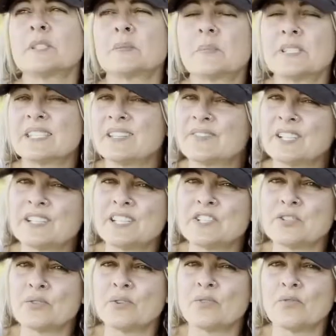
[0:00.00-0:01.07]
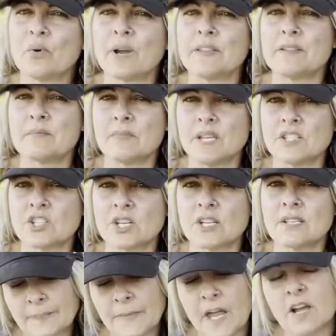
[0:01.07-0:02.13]
specifically to avoid the
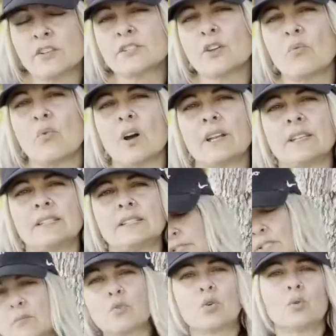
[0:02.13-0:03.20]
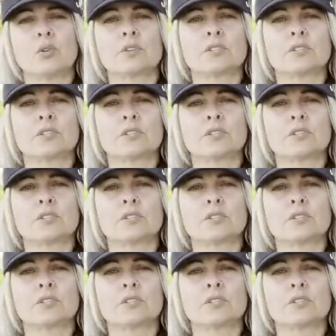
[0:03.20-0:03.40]
midges. I also wanted some cooler